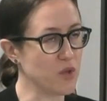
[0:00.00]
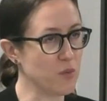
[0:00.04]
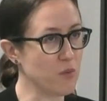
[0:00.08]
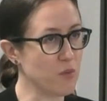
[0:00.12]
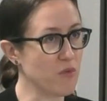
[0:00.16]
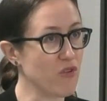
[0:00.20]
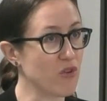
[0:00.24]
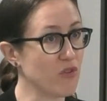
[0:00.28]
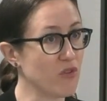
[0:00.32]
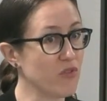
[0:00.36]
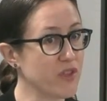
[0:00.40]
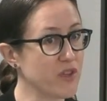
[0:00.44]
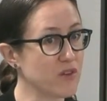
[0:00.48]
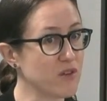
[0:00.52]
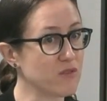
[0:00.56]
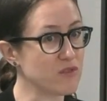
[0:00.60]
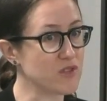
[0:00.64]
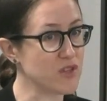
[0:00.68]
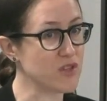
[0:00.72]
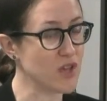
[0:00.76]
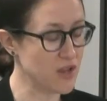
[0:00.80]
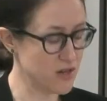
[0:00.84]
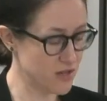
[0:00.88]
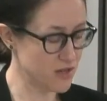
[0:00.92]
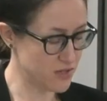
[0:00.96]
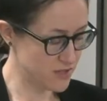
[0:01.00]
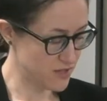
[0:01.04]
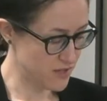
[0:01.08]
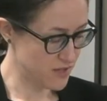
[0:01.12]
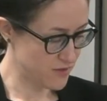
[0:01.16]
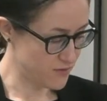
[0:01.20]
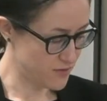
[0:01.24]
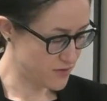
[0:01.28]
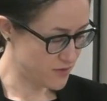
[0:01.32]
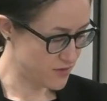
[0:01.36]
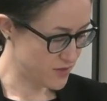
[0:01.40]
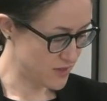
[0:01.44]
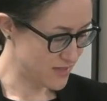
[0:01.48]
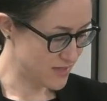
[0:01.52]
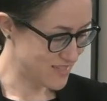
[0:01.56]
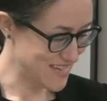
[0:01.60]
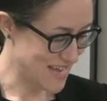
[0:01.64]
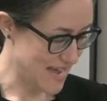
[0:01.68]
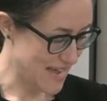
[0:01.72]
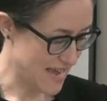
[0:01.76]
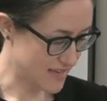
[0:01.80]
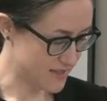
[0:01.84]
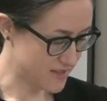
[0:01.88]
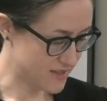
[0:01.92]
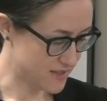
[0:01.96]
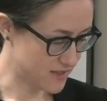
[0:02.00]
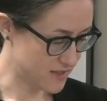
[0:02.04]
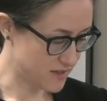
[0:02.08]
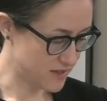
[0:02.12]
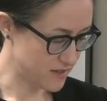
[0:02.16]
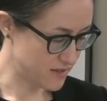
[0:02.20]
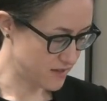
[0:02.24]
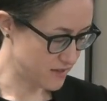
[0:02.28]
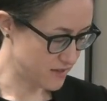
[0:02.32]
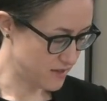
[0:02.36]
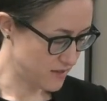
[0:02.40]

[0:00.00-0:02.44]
you were on the alternatives desk